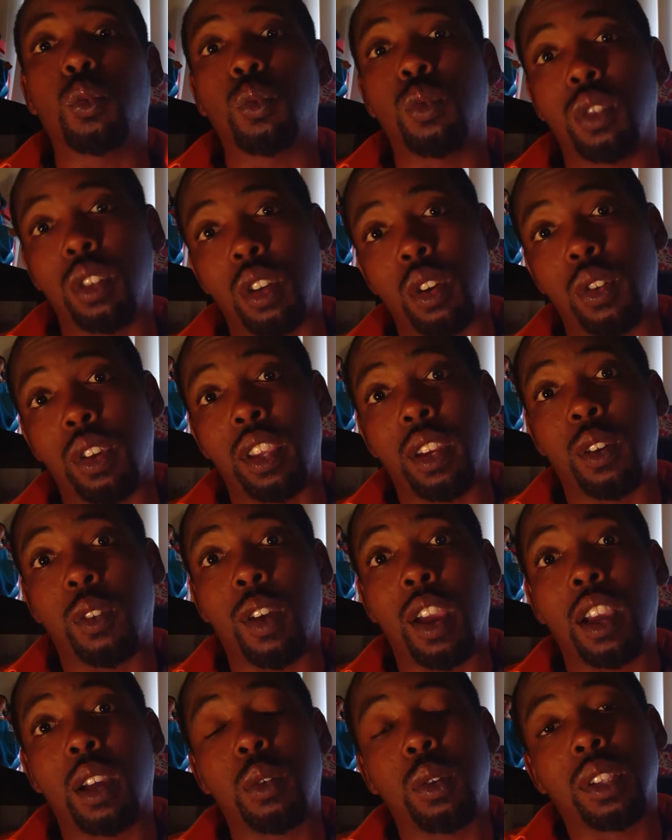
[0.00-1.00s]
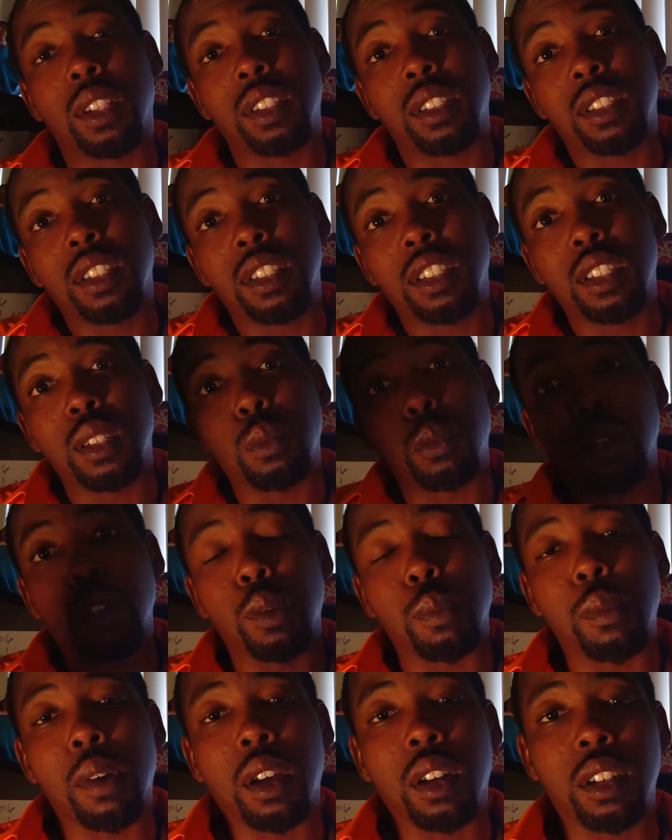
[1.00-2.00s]
interact with the system we were
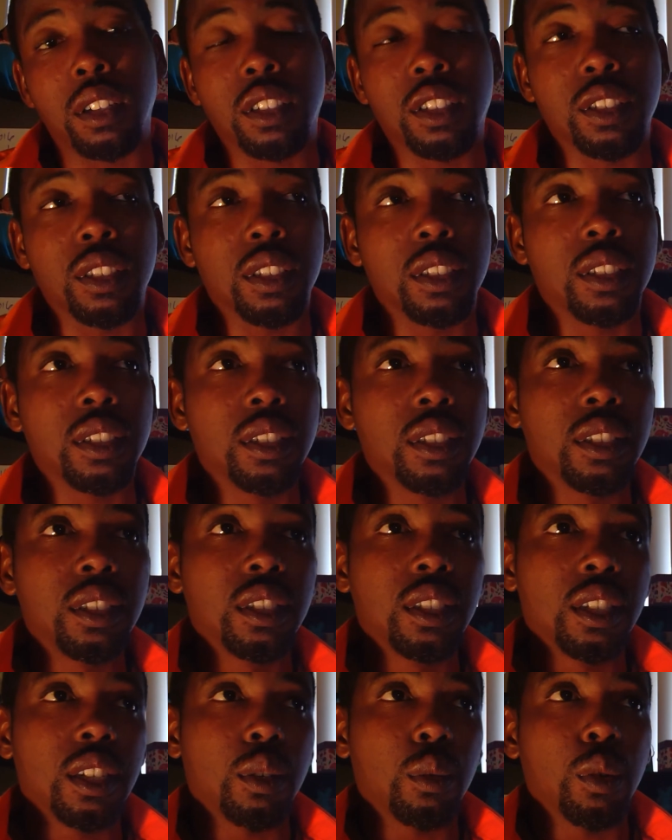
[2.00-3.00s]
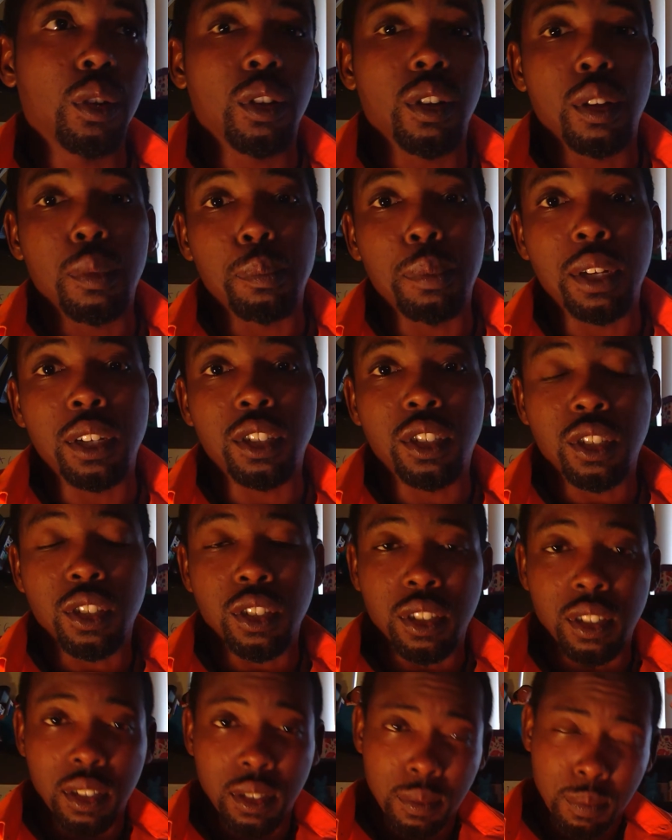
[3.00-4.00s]
monitoring and we were
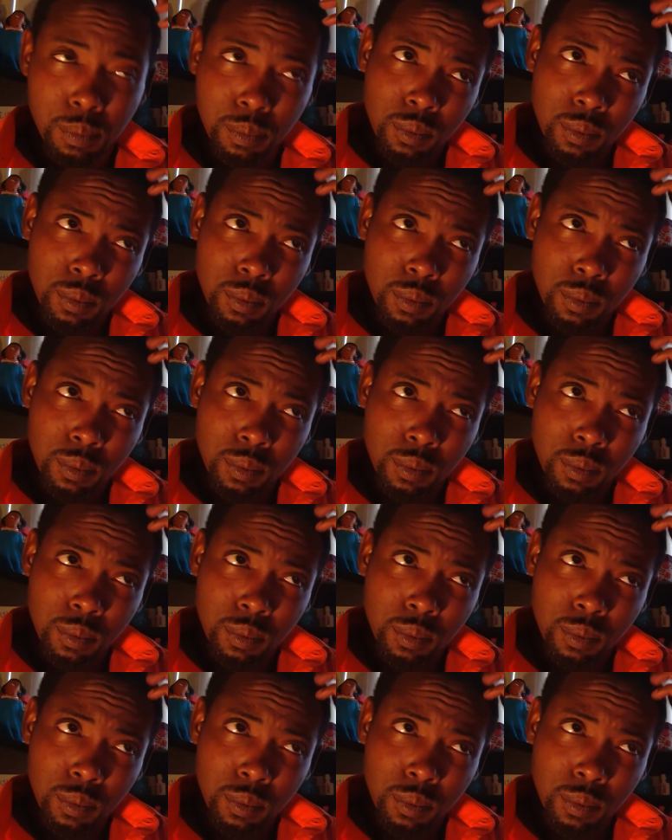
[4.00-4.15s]
administering.